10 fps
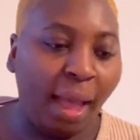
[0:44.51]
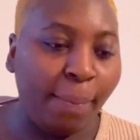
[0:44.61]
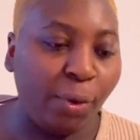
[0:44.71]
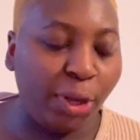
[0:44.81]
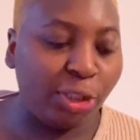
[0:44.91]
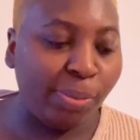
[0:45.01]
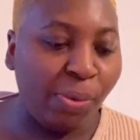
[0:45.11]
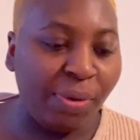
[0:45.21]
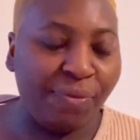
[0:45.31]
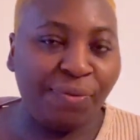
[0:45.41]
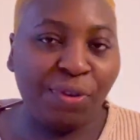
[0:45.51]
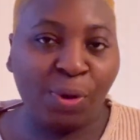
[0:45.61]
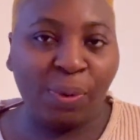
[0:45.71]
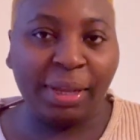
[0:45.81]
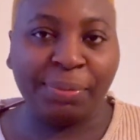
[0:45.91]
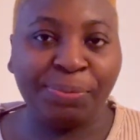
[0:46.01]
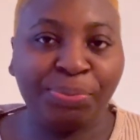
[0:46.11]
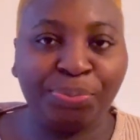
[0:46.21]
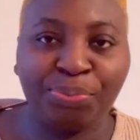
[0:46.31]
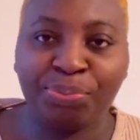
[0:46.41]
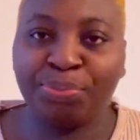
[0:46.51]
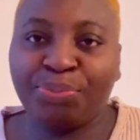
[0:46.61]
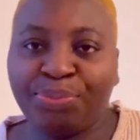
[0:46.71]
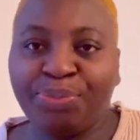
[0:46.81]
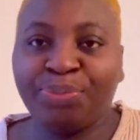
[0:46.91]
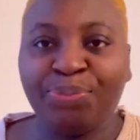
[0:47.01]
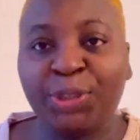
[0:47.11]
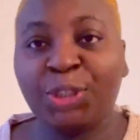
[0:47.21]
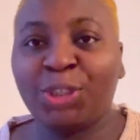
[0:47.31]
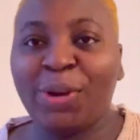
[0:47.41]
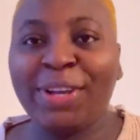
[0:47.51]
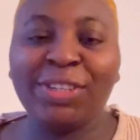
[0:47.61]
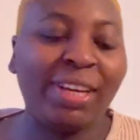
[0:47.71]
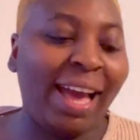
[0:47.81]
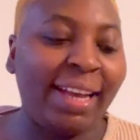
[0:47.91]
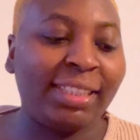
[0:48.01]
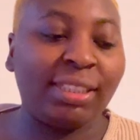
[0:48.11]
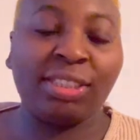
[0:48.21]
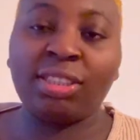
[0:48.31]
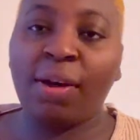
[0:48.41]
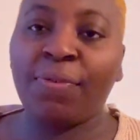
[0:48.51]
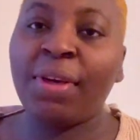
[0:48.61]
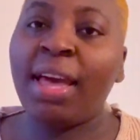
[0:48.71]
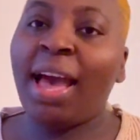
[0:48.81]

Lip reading: going to be reviewing, showing you guys the stuff